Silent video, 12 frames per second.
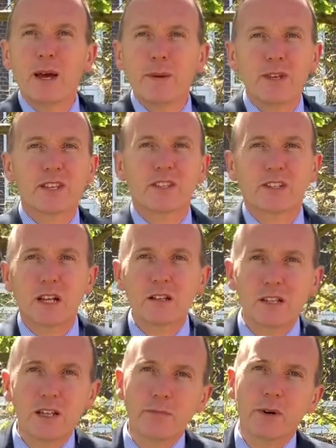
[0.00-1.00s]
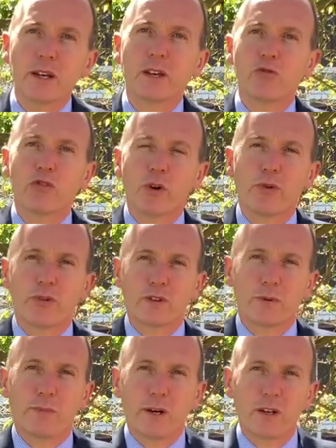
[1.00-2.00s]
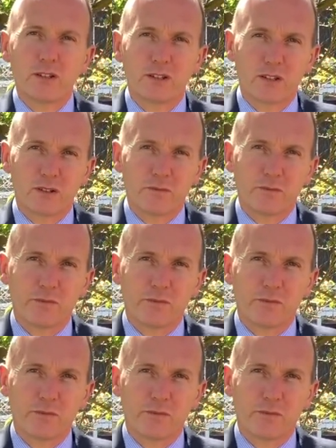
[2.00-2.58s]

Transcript: maybe stunted my growth as a person.